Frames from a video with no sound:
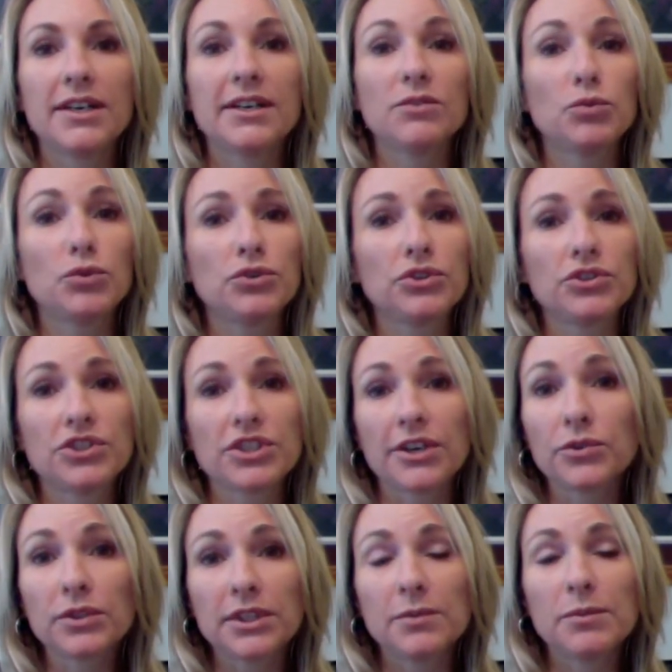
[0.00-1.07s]
and it will
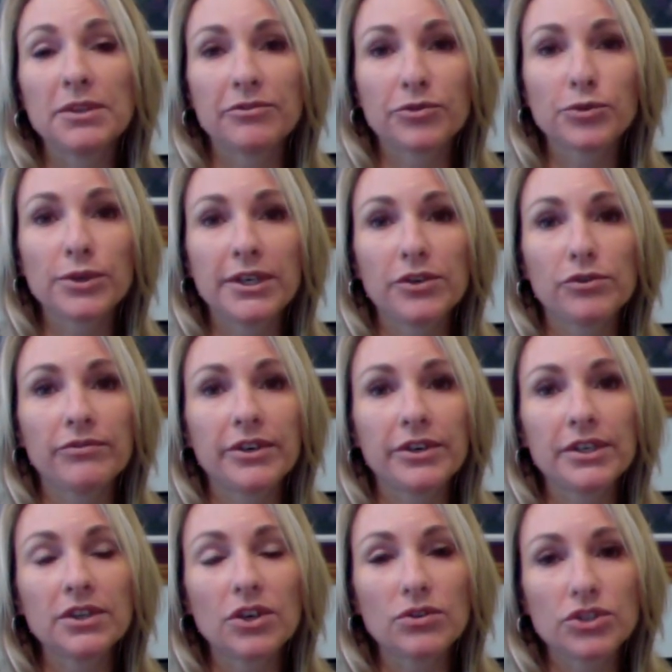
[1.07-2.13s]
generally be free or
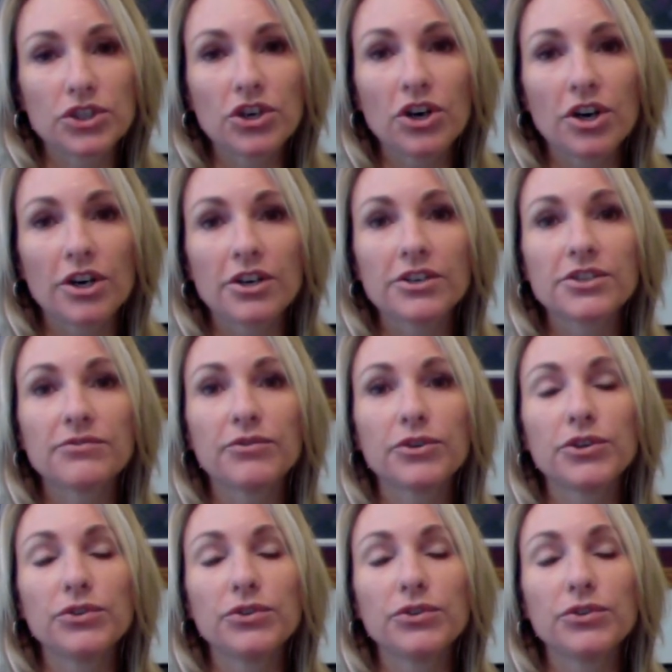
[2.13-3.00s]
very low charge